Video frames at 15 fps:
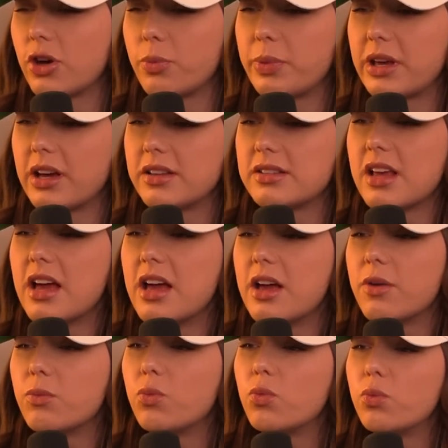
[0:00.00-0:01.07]
though, because
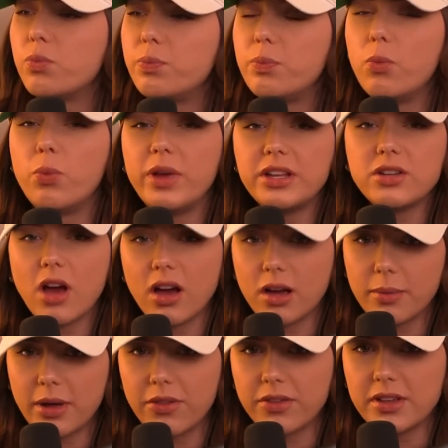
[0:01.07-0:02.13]
we talk
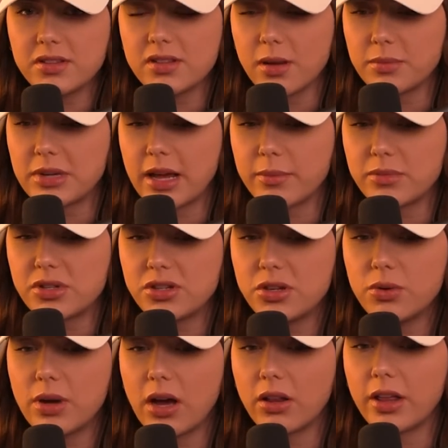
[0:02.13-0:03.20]
about this sometimes
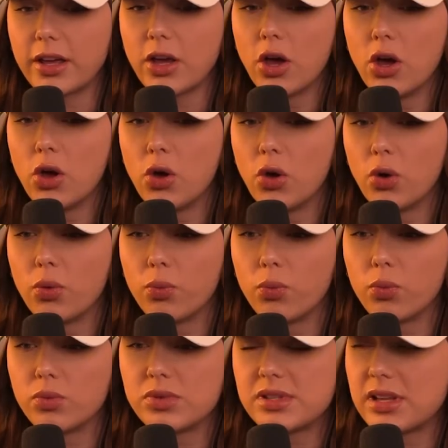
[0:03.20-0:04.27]
too, how like
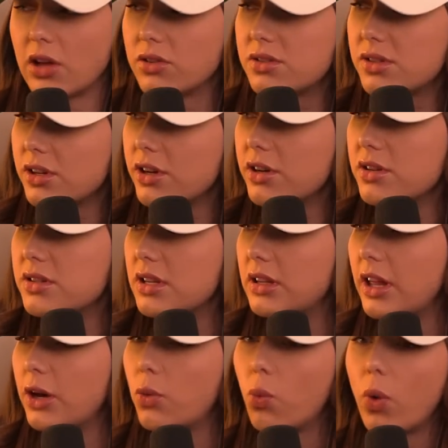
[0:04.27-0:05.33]
seltzers and
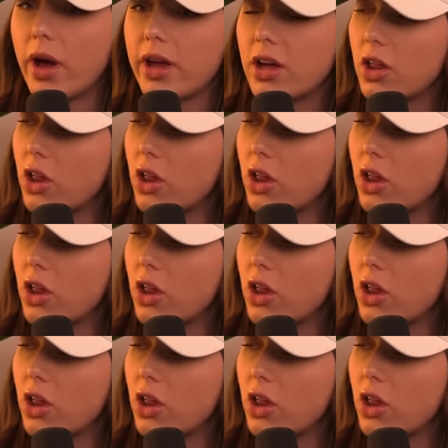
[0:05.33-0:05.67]
like White